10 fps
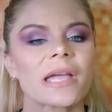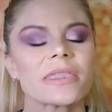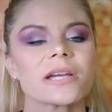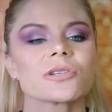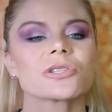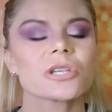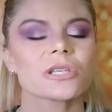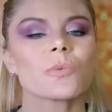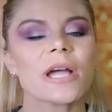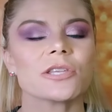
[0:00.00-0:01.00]
there's
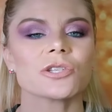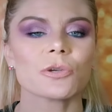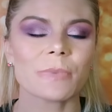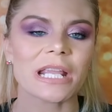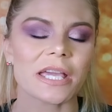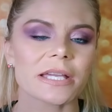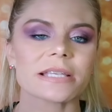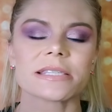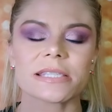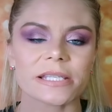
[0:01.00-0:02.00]
just way too many
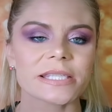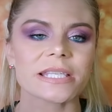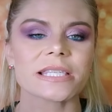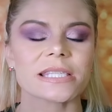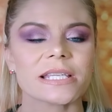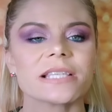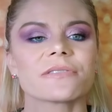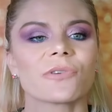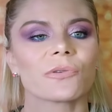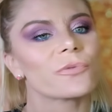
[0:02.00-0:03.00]

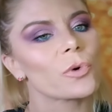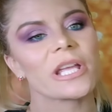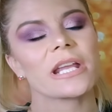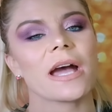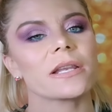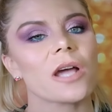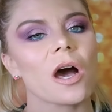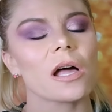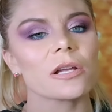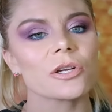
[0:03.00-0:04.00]
inconsistencies for
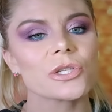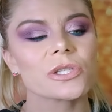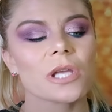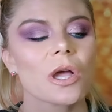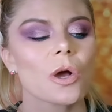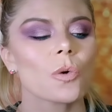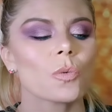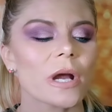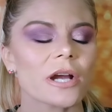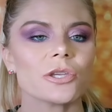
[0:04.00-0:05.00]
$49
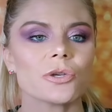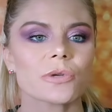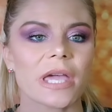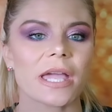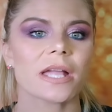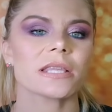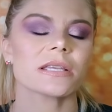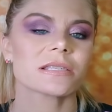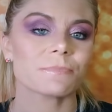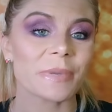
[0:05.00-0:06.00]
where you can
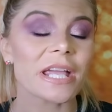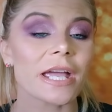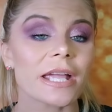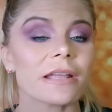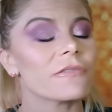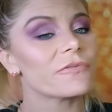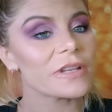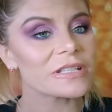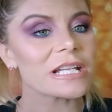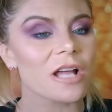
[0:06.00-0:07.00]
spend
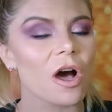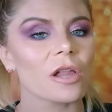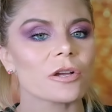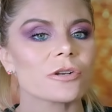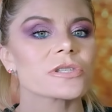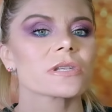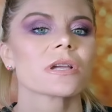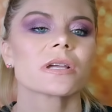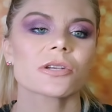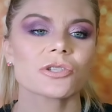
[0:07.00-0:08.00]
$50
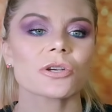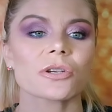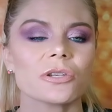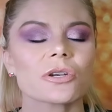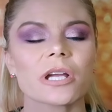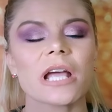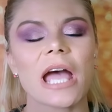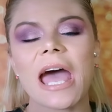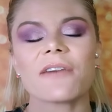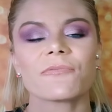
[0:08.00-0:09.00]
because you're going to
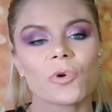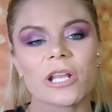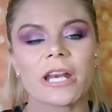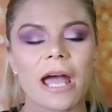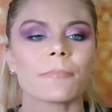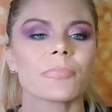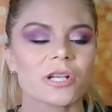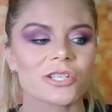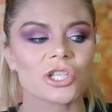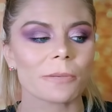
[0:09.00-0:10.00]
have $49
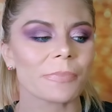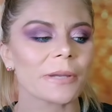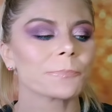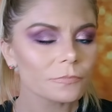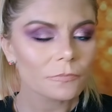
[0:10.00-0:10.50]
plus shipping.